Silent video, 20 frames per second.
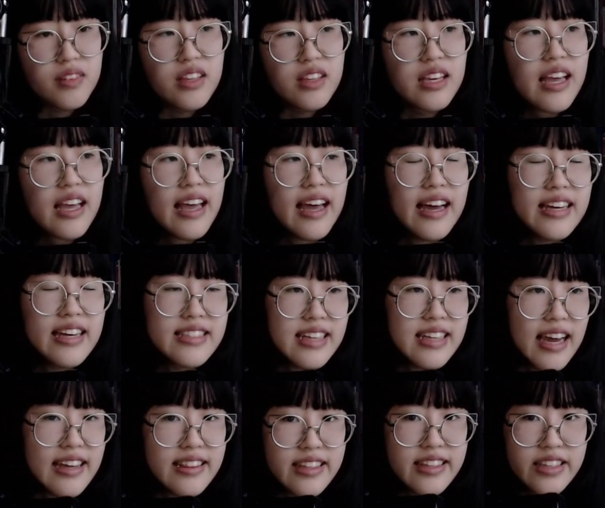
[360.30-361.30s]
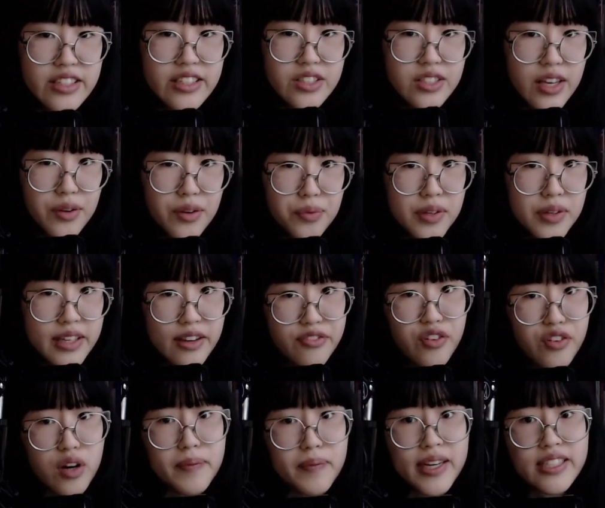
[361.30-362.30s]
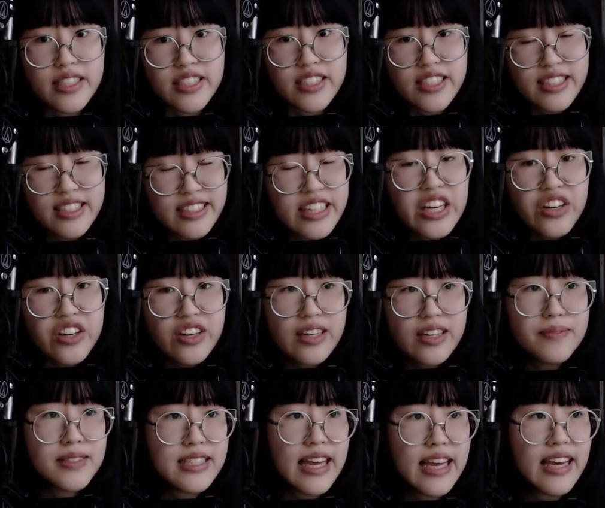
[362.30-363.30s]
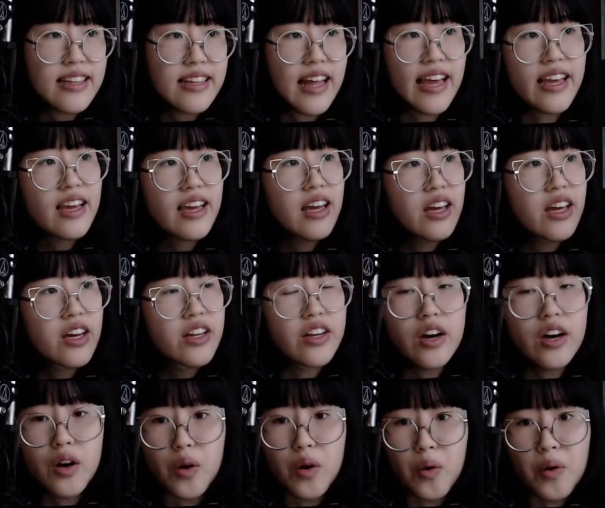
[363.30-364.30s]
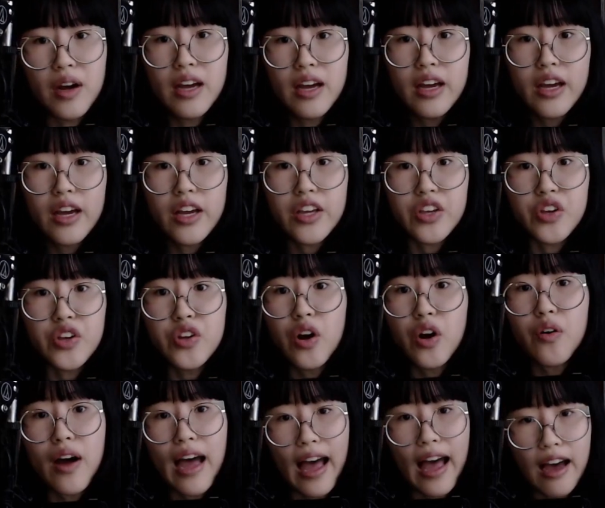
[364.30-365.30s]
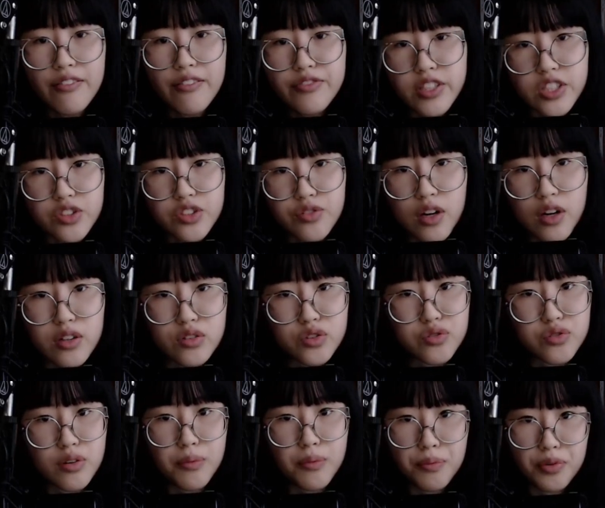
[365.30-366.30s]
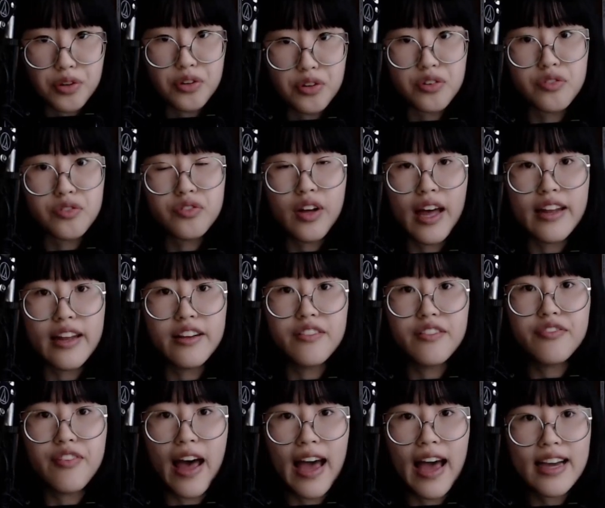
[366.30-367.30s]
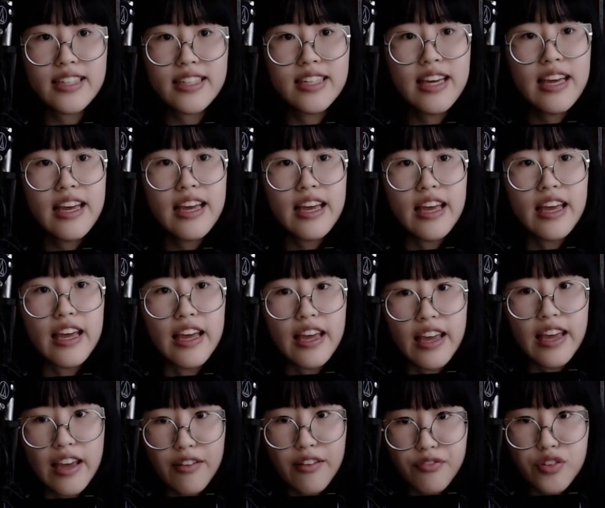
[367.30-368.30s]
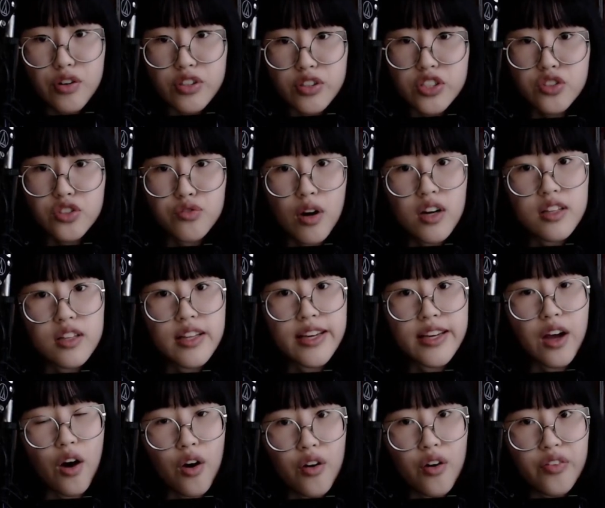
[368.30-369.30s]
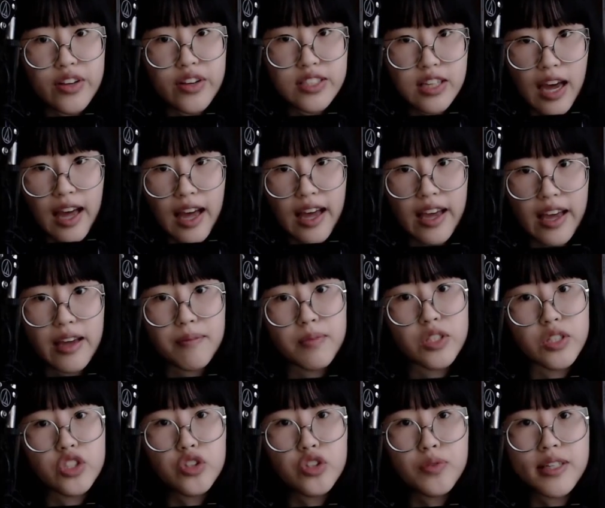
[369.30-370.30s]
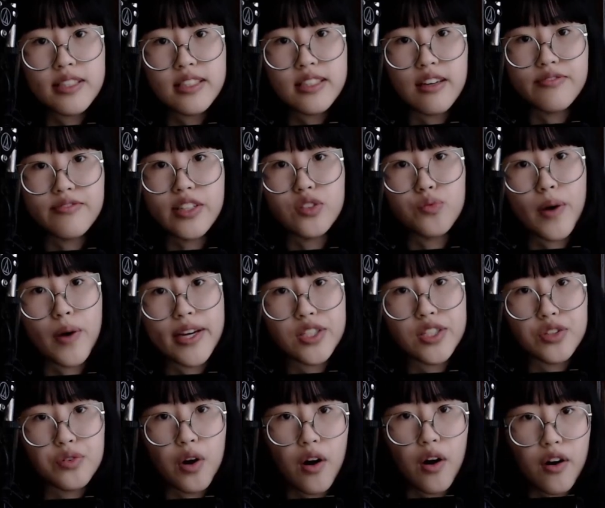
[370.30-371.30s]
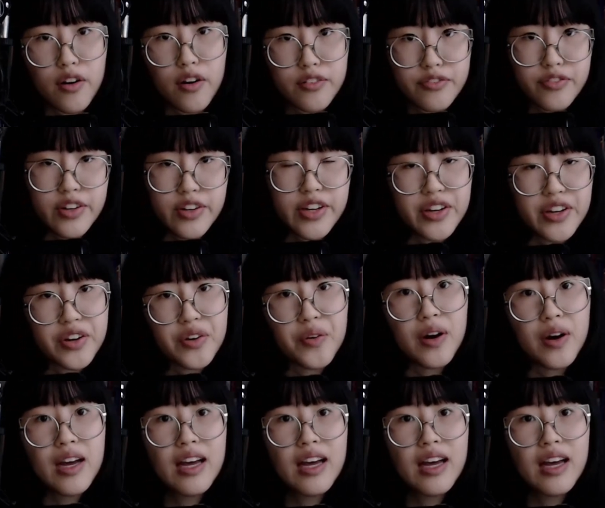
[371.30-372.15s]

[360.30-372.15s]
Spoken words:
And I think it's like really affirming to just hear him say like, no, you don't have to struggle to improve. And in fact, if you're struggling all the time doing stuff that's way too hard for you,